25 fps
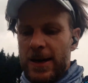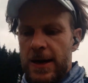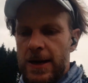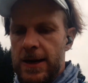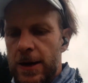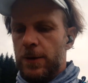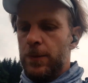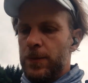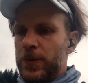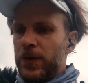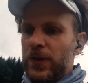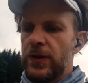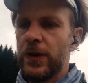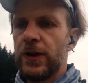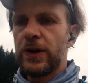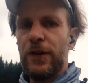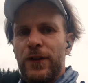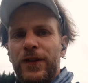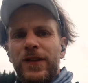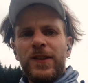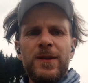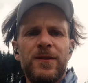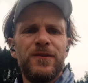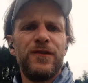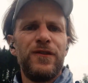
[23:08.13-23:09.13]

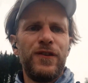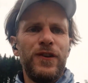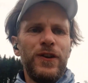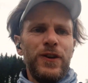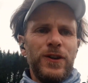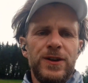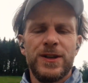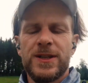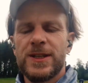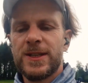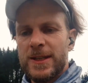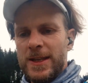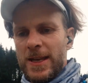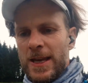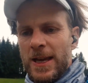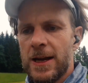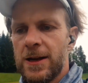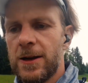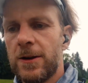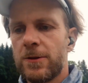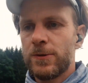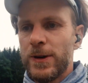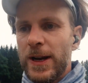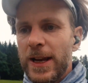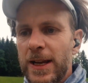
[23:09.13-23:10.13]
observed some first
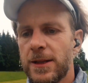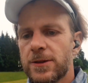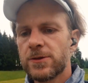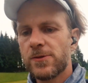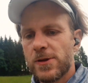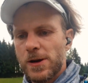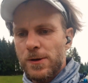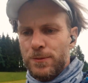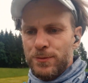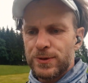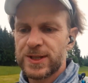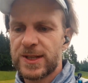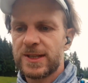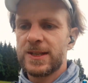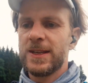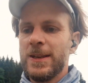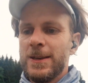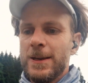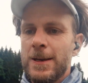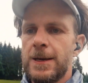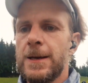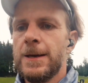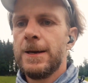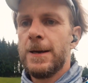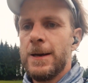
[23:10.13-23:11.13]
raindrops.
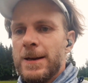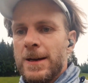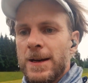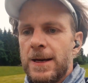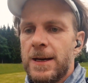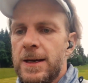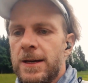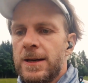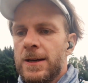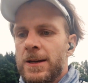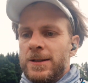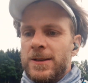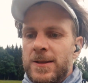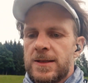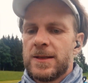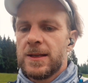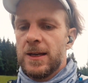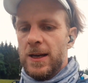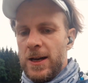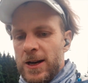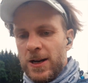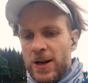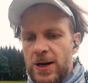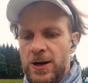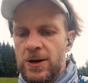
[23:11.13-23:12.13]

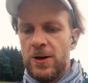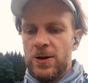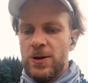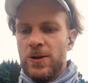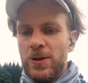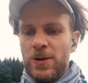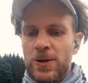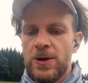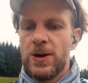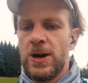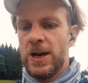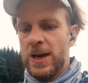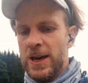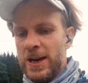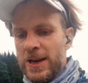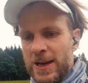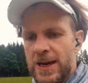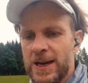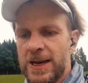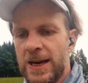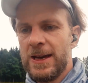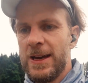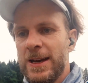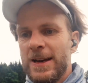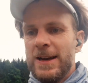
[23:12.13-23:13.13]
So
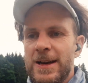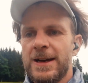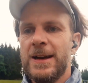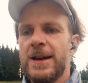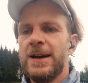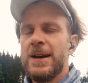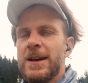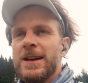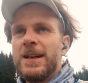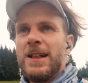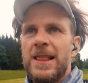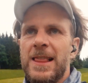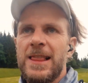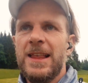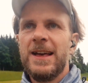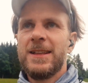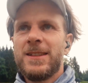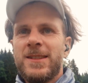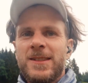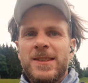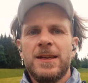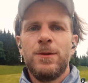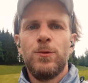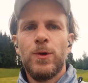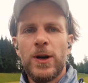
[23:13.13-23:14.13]
let's
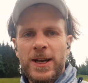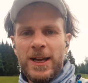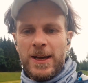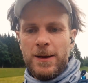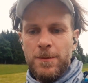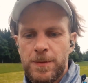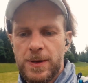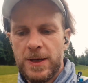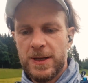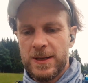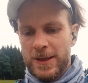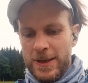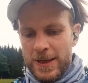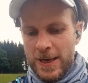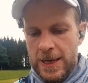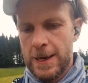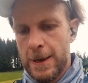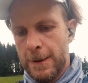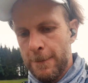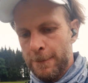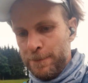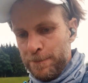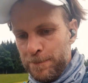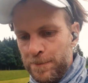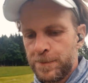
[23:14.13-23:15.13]
see what happens.
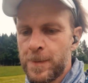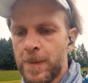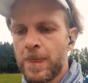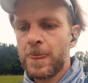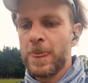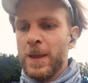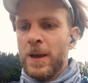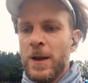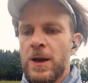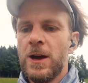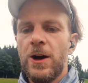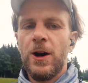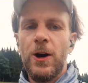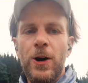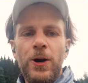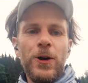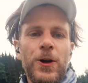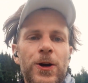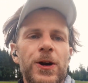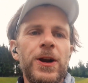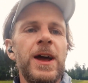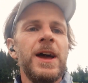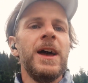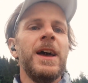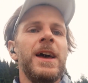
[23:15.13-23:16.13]

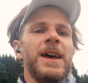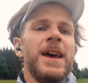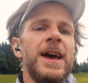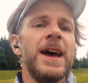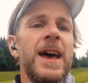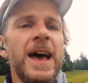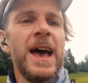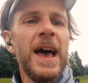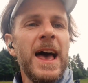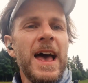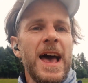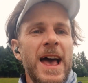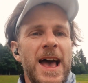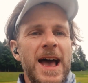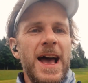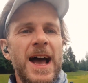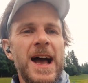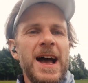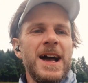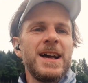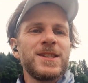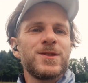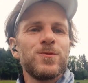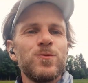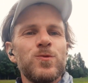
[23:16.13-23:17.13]
Or,
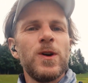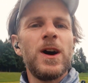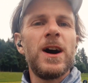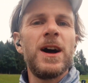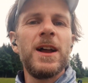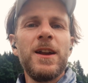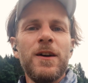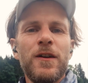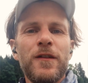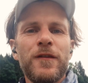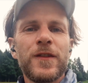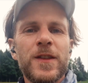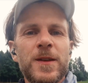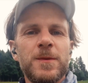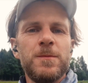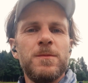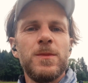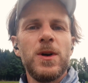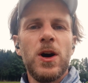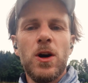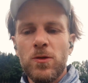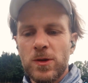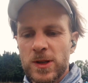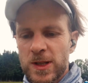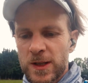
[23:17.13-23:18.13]
as one of the
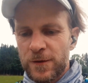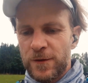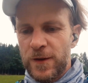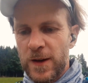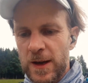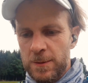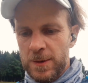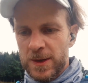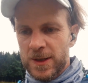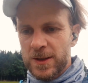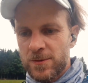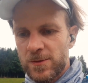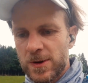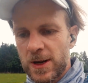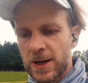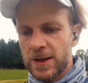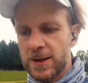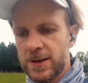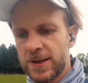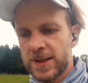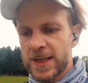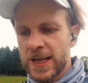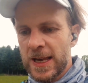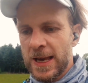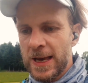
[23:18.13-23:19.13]
most famous
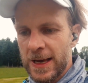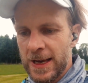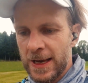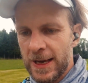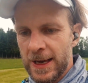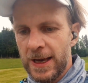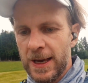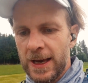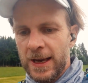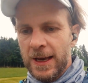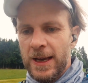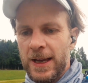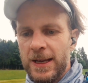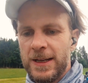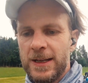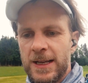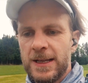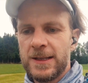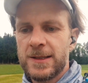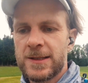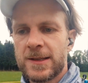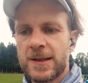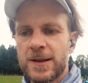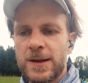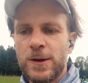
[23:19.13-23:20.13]
runners in
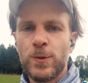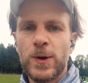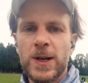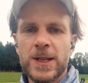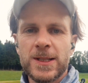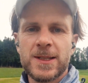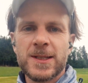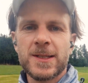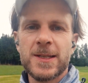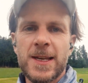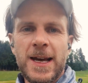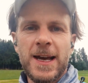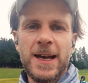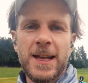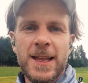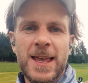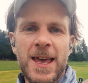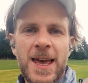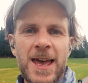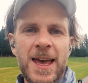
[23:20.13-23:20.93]
history once said,